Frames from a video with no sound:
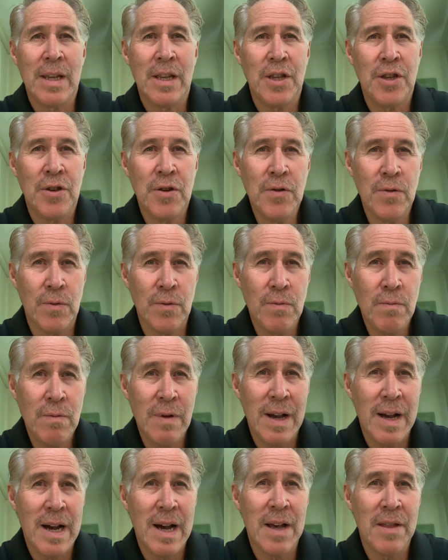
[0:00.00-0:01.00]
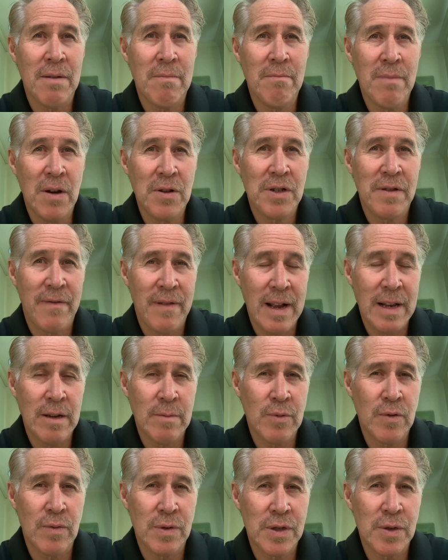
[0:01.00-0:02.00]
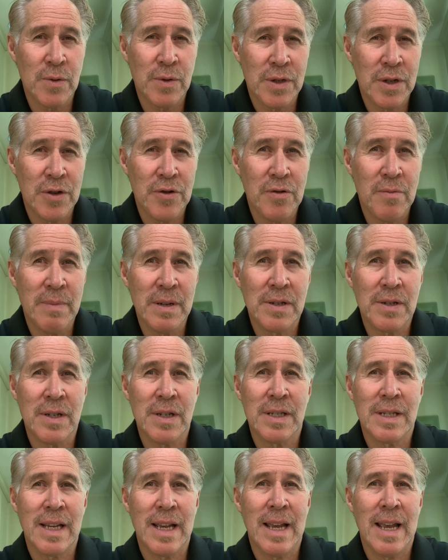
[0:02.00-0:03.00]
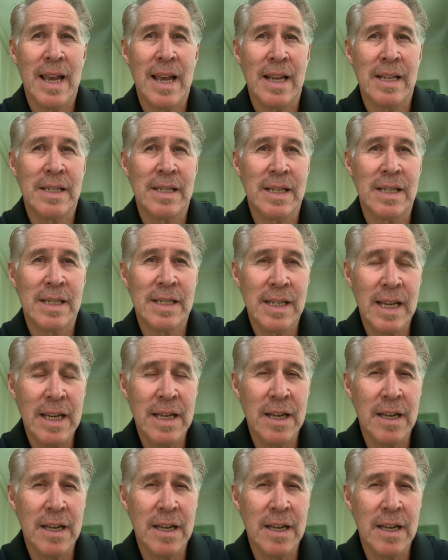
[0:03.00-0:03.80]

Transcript: You are the most valuable resource in your business as the senior